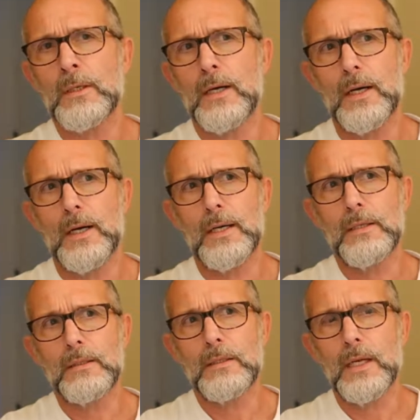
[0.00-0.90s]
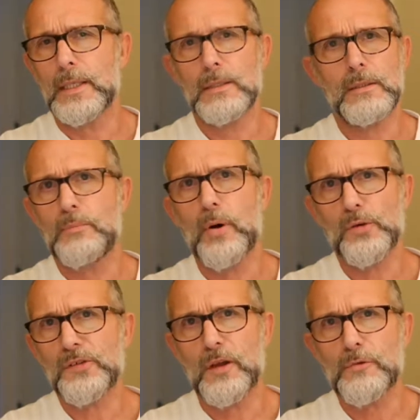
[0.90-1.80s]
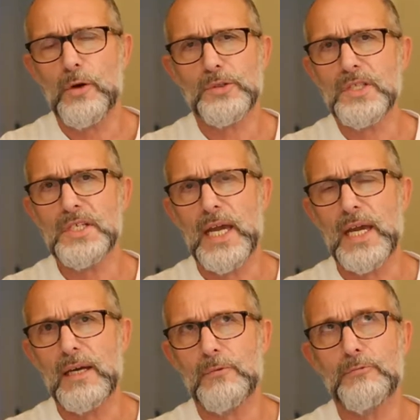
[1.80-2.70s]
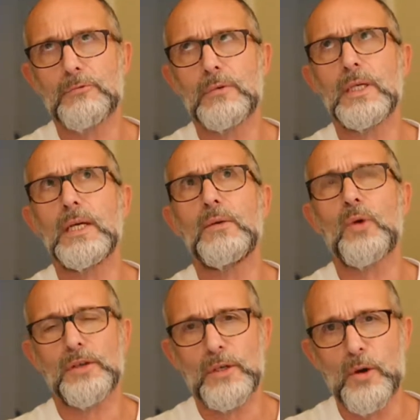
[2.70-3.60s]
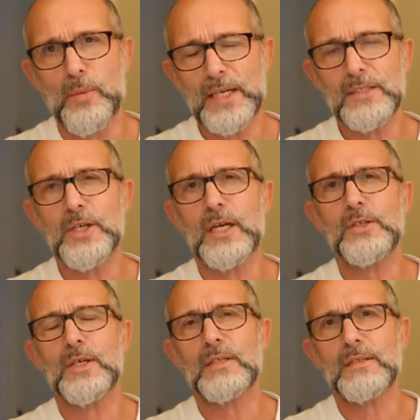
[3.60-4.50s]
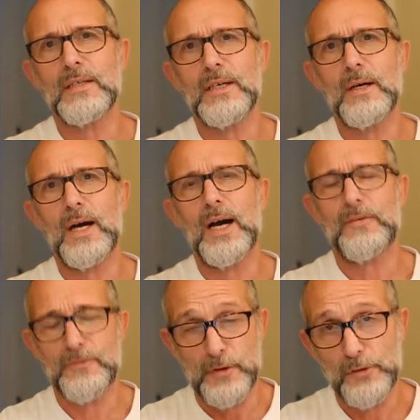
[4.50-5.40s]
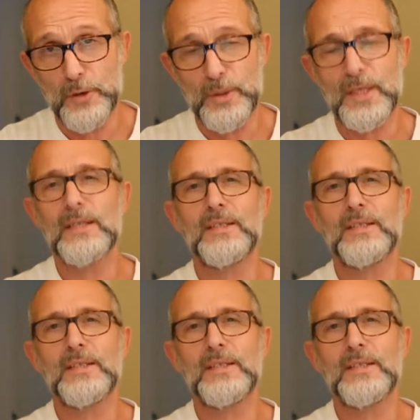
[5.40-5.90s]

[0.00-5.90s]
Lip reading: And like the post I wrote today, I really wanted to go back and change it after I saw it.